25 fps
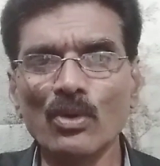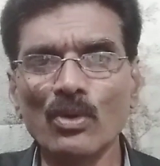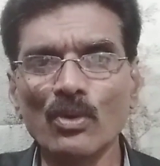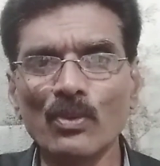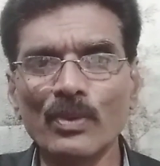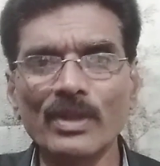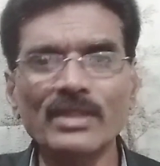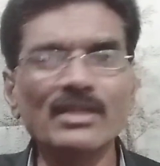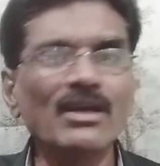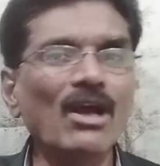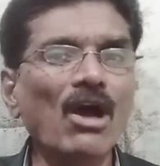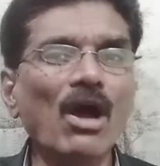
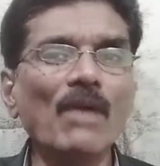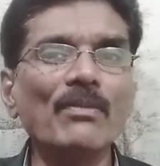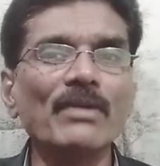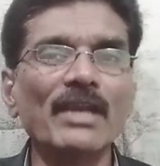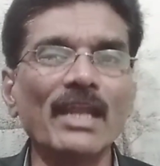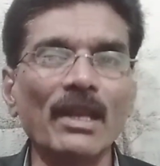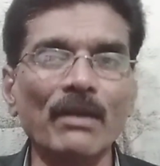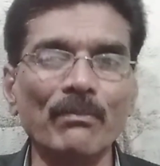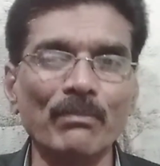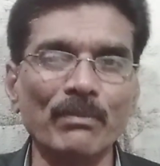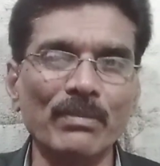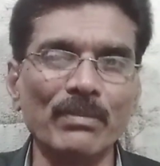with
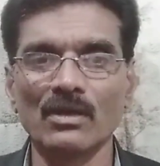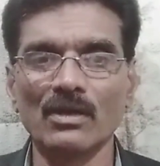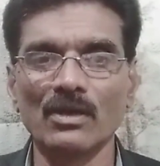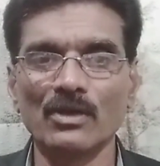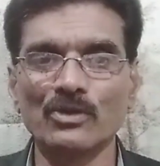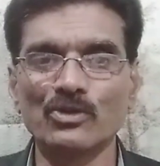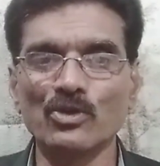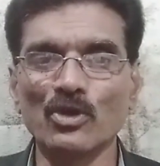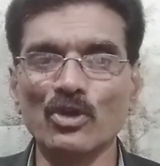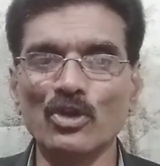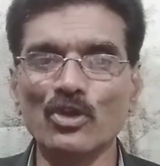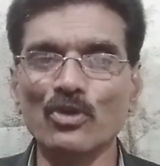contempt.
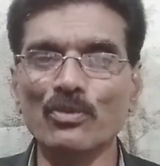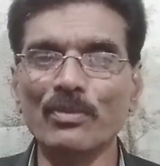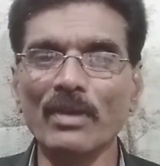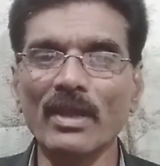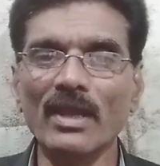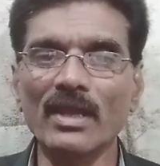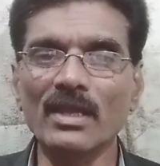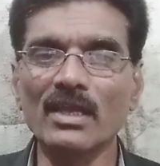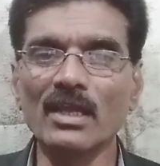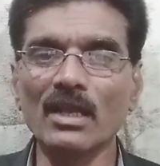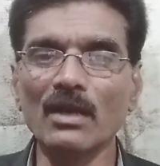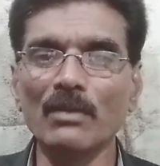So you may
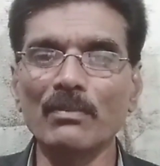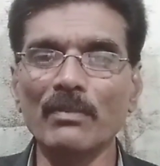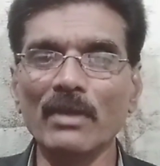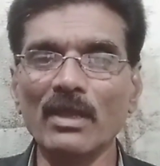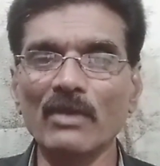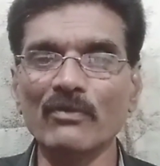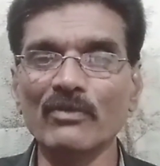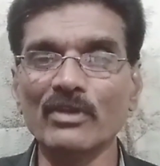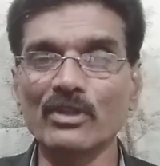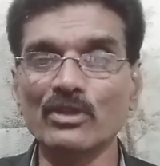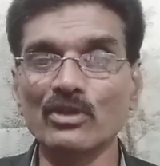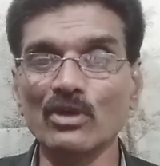kill me
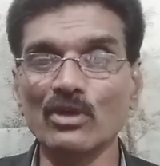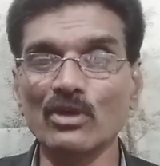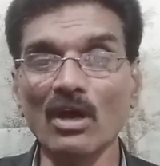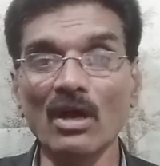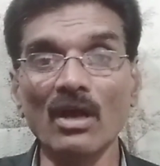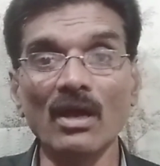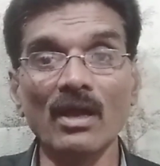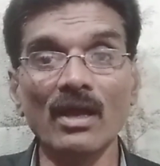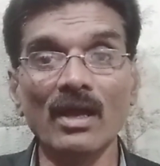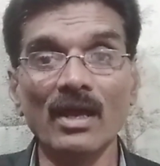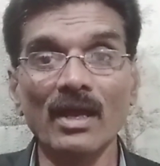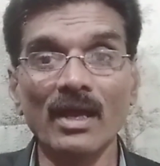with your
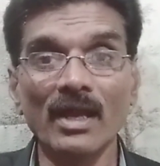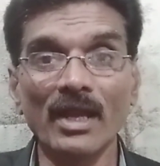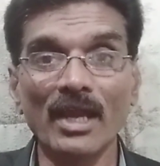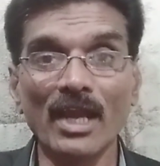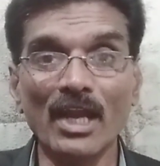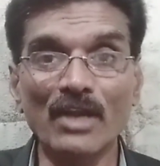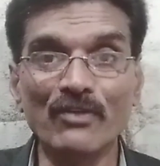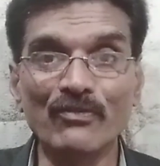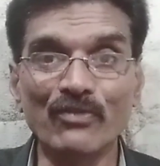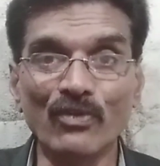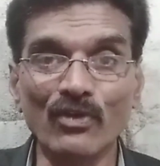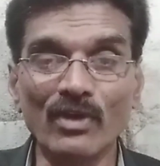
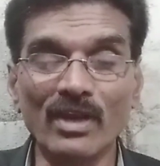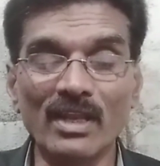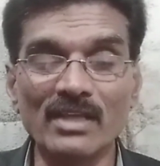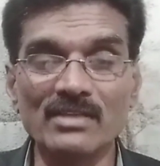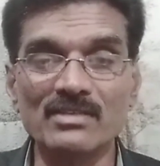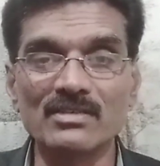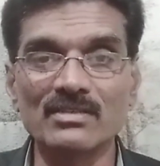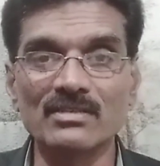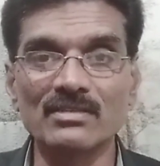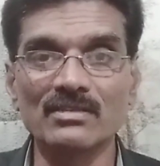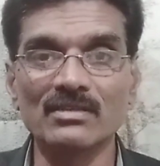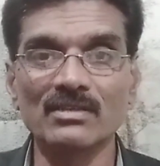
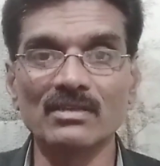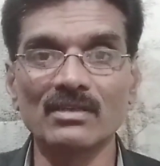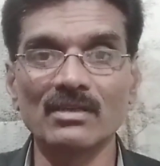hatefulness.